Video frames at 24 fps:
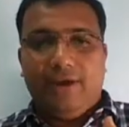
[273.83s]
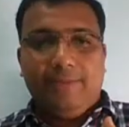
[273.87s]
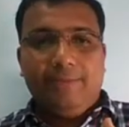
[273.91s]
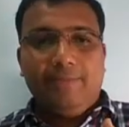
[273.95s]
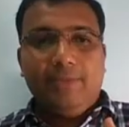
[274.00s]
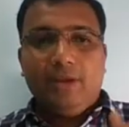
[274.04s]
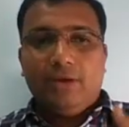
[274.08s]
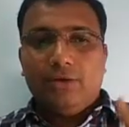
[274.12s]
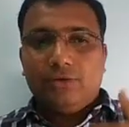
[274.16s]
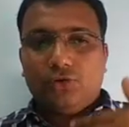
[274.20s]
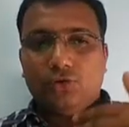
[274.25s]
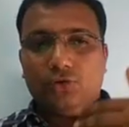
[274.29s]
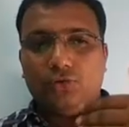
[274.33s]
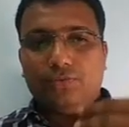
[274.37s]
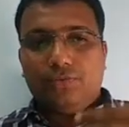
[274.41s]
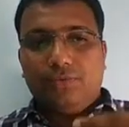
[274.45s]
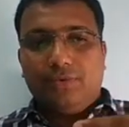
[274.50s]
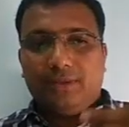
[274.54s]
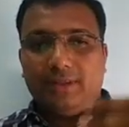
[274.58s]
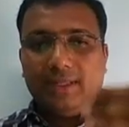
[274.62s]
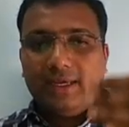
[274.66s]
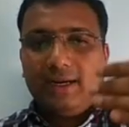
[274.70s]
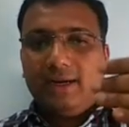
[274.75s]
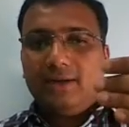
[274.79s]
So
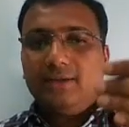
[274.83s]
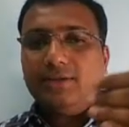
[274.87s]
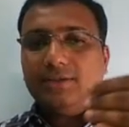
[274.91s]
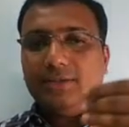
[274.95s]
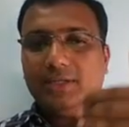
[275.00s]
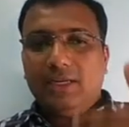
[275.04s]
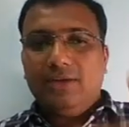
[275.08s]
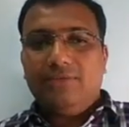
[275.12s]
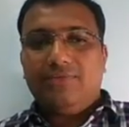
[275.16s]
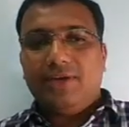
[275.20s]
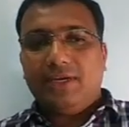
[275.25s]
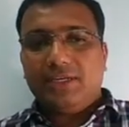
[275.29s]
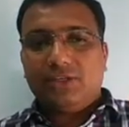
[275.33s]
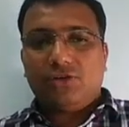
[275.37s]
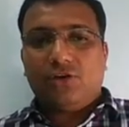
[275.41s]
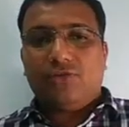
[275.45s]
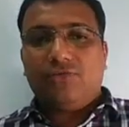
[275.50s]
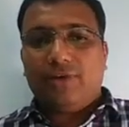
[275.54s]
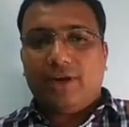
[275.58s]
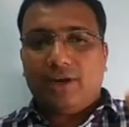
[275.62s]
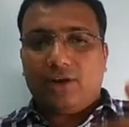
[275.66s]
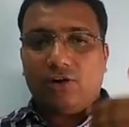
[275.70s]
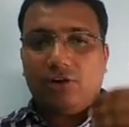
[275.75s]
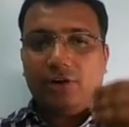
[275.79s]
there are the 3 ways of
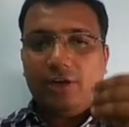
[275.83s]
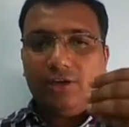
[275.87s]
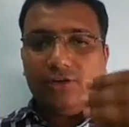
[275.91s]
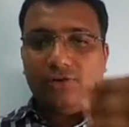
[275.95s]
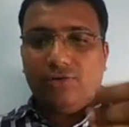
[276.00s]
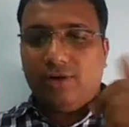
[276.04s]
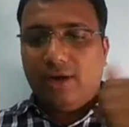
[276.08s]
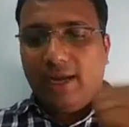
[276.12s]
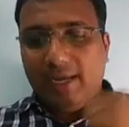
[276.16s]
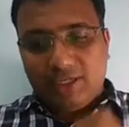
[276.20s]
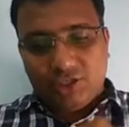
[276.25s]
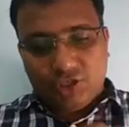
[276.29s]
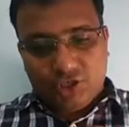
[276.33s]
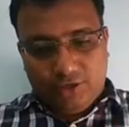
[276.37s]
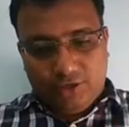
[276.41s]
recording your lecture.